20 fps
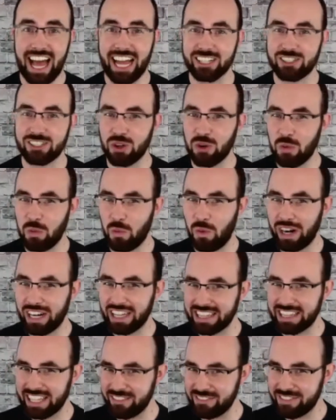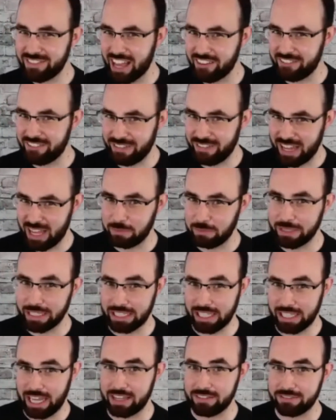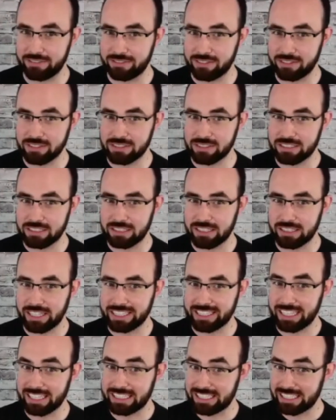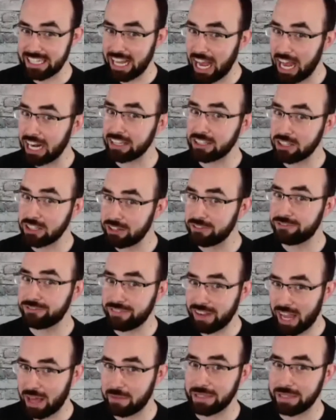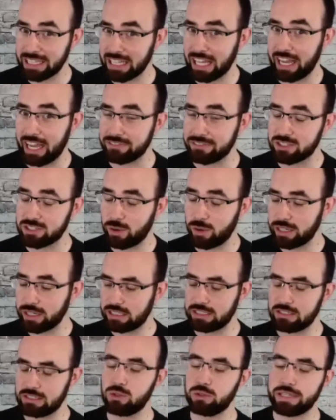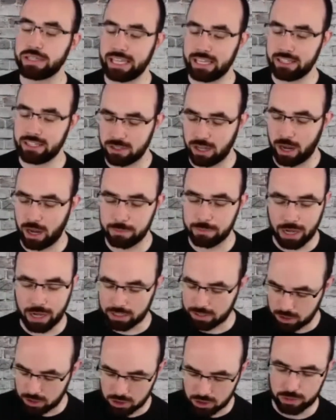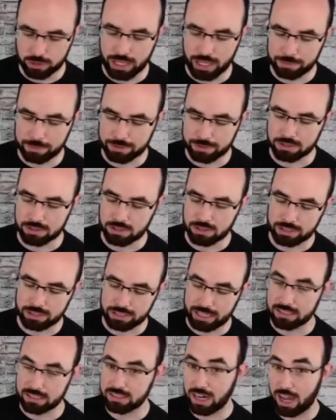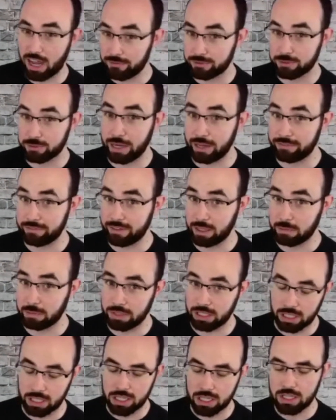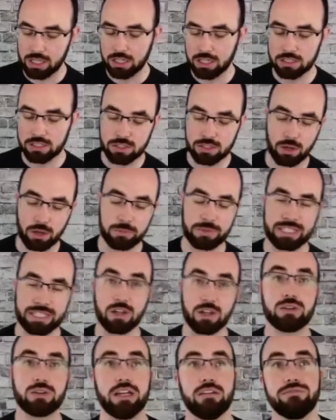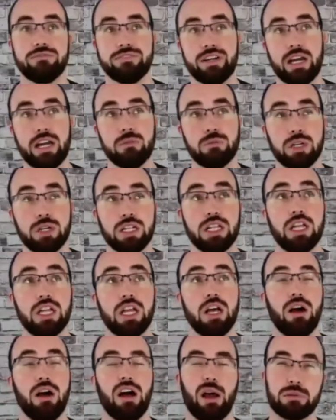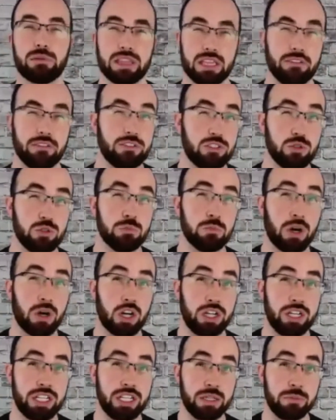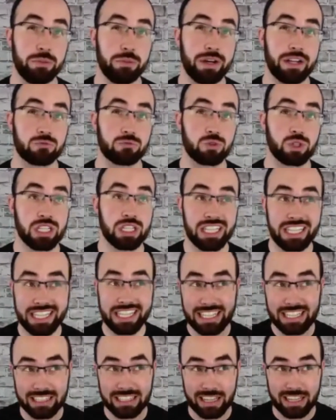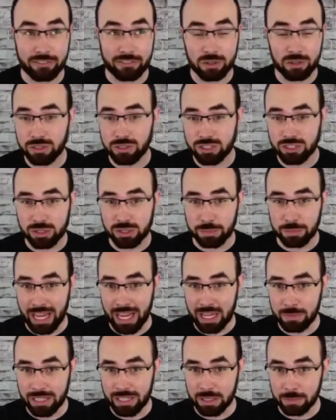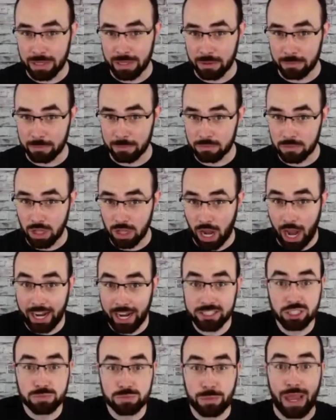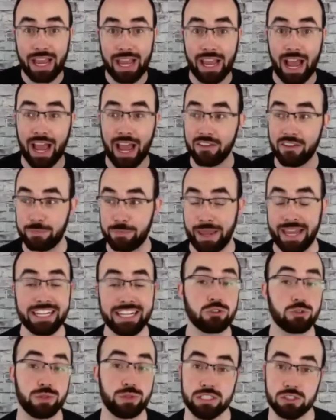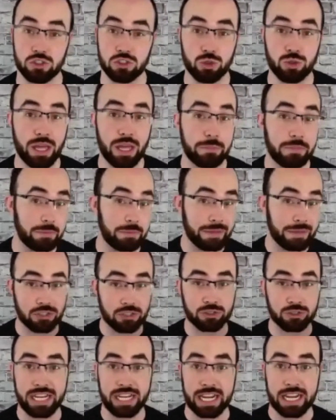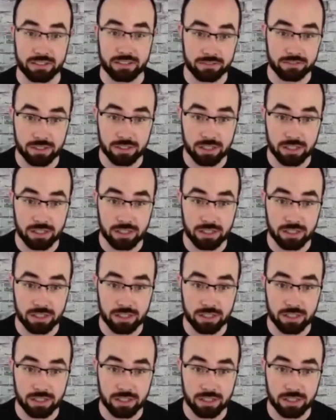I don't want to live that family life. That's yes. not a good family life. So I said, no, I can't, I'm not going to do that personally. That's not for my family. So I'm like, yeah. okay, fine. Well, I would love to do marketing, but really everyone's just paying me to be a, I just pay, I have patrons who let me be creative.